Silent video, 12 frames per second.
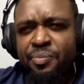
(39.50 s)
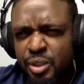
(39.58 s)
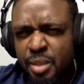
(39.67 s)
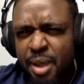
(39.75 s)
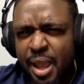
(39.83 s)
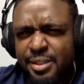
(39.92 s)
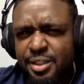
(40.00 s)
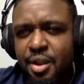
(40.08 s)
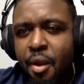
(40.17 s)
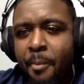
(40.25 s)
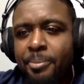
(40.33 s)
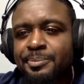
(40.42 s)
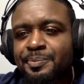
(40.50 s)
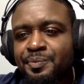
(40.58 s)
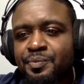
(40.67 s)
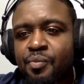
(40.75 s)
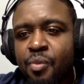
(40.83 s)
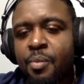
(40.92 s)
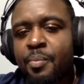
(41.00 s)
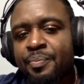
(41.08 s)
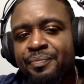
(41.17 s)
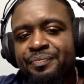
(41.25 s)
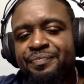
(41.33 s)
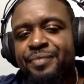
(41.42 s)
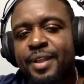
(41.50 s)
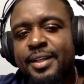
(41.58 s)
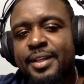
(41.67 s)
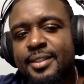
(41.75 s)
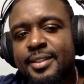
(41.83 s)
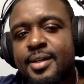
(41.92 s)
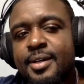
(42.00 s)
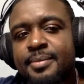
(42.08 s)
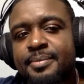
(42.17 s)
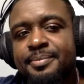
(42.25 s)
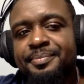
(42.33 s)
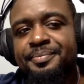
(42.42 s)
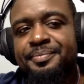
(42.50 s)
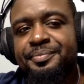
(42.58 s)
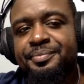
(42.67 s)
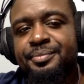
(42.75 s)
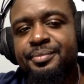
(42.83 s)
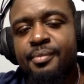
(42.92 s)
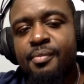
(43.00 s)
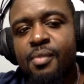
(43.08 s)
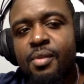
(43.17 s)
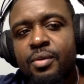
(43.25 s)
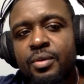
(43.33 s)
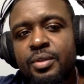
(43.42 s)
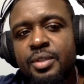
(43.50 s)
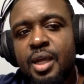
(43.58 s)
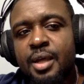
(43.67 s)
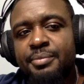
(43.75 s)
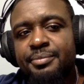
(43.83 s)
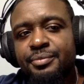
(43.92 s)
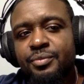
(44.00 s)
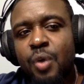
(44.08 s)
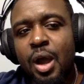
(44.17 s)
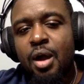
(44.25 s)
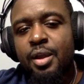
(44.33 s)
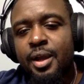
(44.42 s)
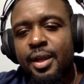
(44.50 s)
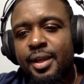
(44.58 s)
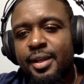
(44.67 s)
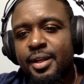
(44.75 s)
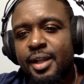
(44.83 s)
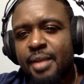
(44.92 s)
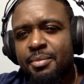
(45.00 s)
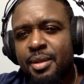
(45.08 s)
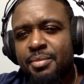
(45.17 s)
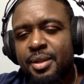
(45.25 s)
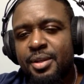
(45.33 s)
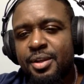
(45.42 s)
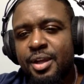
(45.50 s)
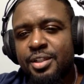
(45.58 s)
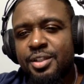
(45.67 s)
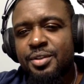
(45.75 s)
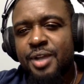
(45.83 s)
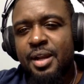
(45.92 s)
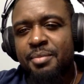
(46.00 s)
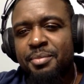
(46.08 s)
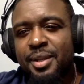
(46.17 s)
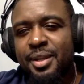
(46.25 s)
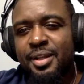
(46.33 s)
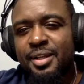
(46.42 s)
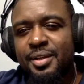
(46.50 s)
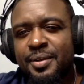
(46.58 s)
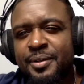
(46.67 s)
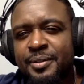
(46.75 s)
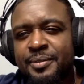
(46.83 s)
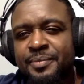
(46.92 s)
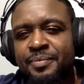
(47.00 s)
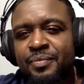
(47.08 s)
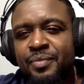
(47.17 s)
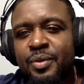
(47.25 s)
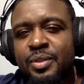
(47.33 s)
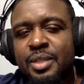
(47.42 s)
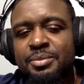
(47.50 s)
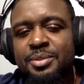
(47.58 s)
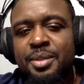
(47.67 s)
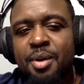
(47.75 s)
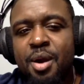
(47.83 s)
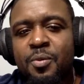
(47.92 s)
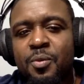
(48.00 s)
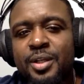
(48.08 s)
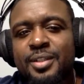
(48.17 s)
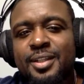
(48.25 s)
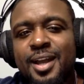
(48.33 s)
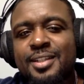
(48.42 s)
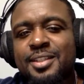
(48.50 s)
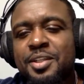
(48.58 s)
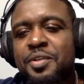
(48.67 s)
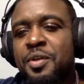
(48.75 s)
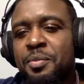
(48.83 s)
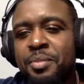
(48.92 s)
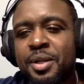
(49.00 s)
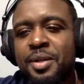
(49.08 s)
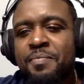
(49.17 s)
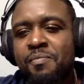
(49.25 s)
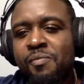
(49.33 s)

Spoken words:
up, Isaac? What's up? What's up? Wow, y'all ain't hitting the like button, man. Y'all should do that immediately. What's up, Cheap R1? I ain't seen you in a minute.